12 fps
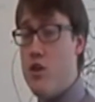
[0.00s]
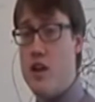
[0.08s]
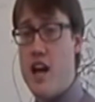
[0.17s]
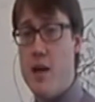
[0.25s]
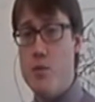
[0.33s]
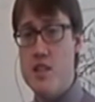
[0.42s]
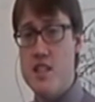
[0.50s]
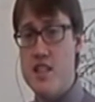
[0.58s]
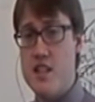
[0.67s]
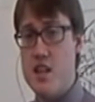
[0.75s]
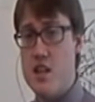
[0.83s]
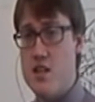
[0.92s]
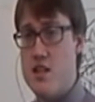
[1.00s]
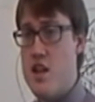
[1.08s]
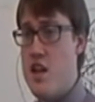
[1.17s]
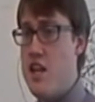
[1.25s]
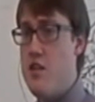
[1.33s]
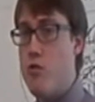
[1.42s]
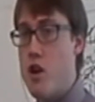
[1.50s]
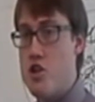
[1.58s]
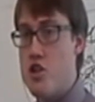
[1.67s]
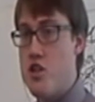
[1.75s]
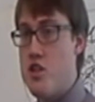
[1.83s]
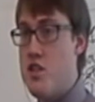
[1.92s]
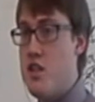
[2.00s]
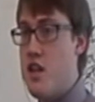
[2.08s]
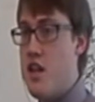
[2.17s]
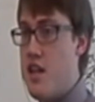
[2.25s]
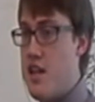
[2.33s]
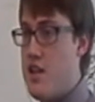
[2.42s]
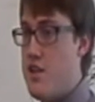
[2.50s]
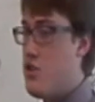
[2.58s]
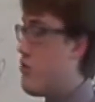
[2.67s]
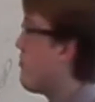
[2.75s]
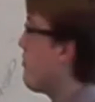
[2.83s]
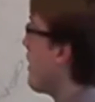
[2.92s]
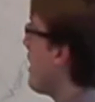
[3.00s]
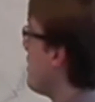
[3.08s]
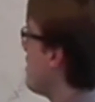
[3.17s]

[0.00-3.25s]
Godwinson does. He rushes in to fight